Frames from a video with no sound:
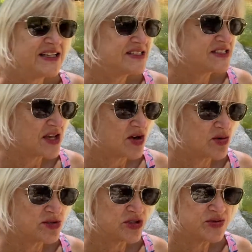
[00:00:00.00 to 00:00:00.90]

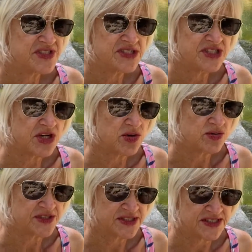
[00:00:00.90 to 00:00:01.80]
So, do's and
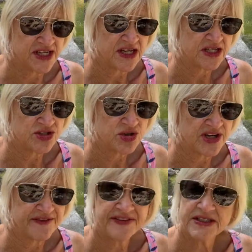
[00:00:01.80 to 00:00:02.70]
don'ts. Stay out of
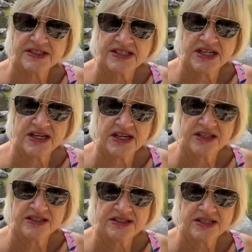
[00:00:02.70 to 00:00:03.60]
traffic, stay out
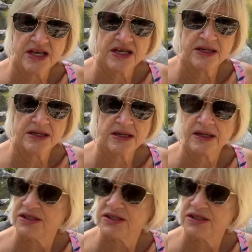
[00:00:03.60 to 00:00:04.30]
of the sun.